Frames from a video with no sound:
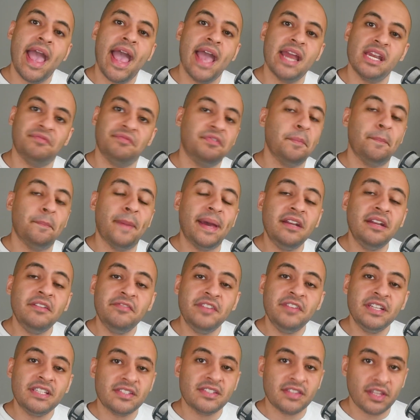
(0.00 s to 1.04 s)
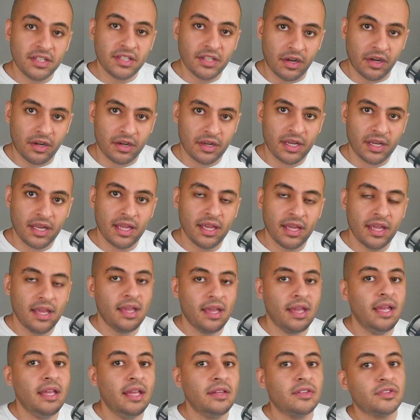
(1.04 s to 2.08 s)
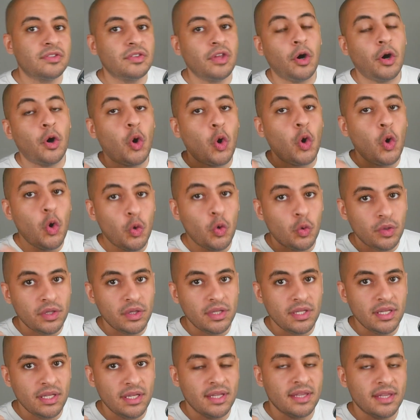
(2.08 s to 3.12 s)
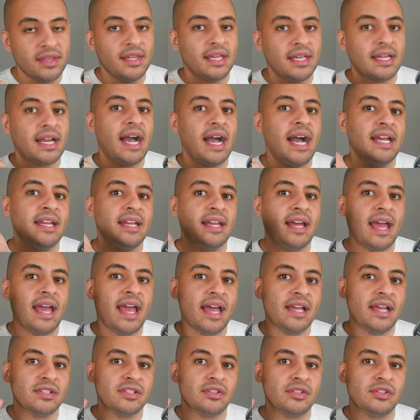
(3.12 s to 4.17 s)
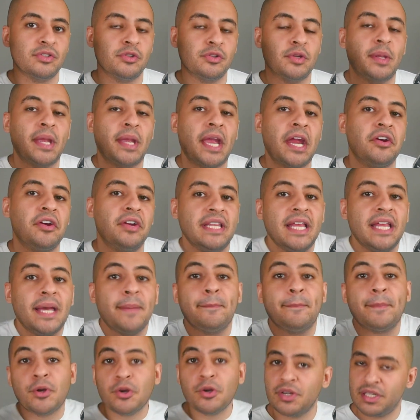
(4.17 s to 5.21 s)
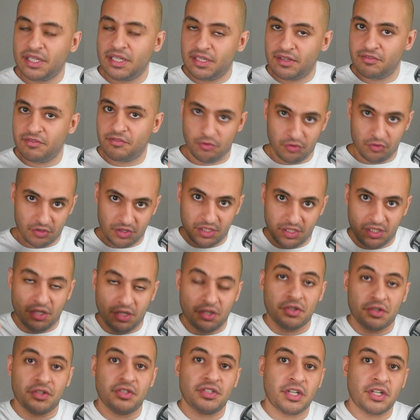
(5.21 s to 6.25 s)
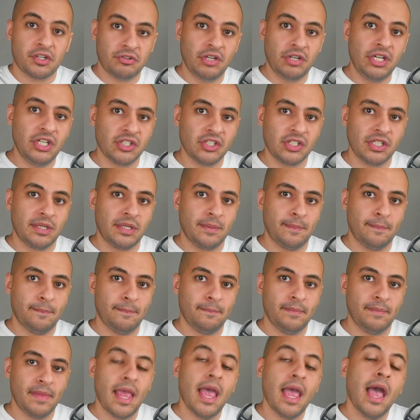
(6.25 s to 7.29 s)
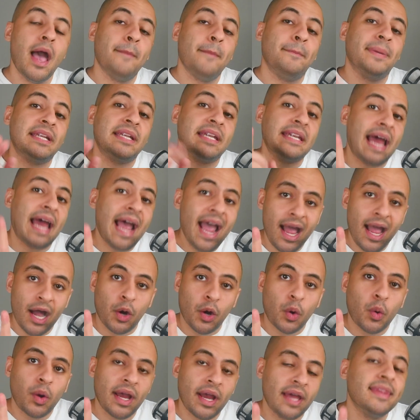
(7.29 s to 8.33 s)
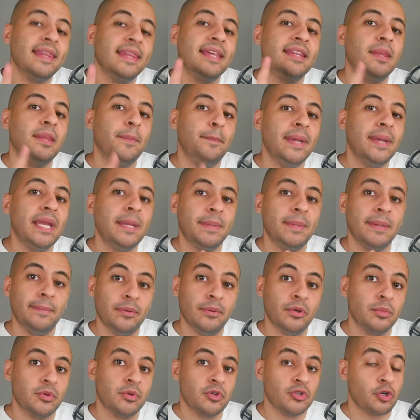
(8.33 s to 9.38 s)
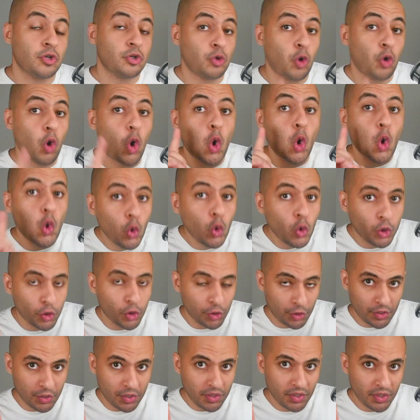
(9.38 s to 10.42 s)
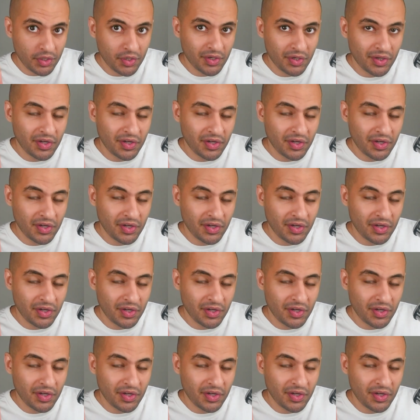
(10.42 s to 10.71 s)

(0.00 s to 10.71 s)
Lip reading: And if it benefits the young, it's the old that kind of has to carry that burden for the younger generation. But now that the baby boomers are older,